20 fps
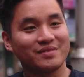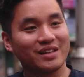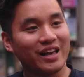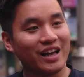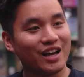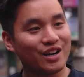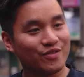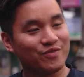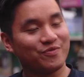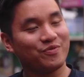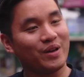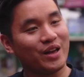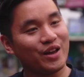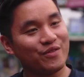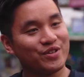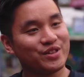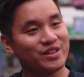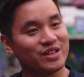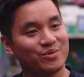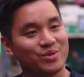Out of
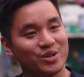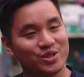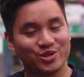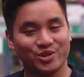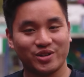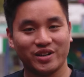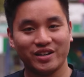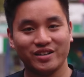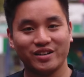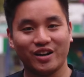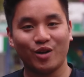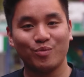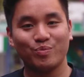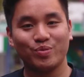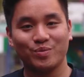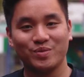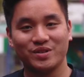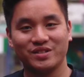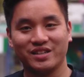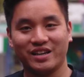everything we tried, I'd
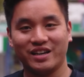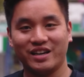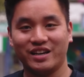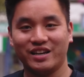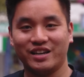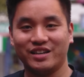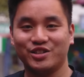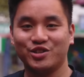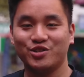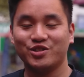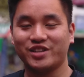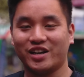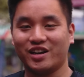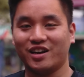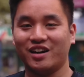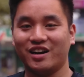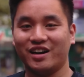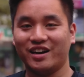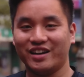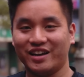probably say New
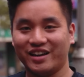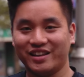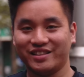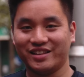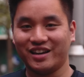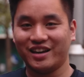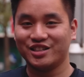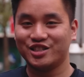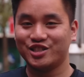Shanghai and that